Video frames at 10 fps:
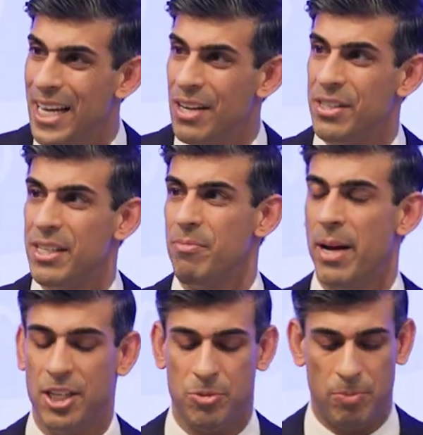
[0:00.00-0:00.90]
innovative
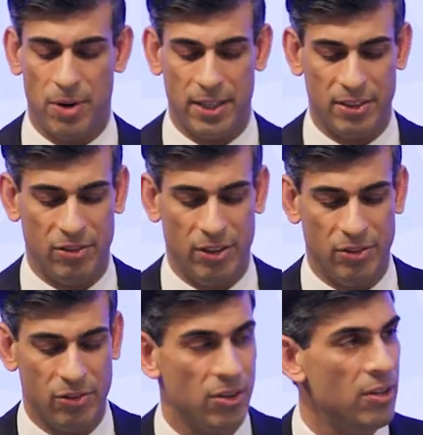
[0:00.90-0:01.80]
management
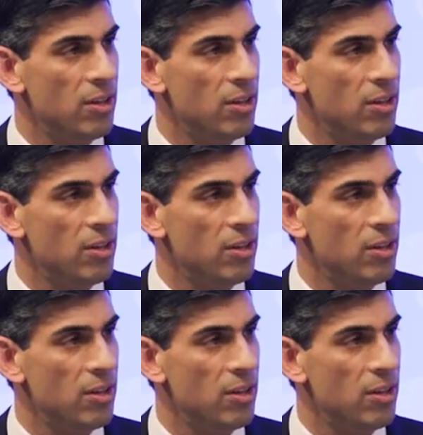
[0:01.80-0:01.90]
practices.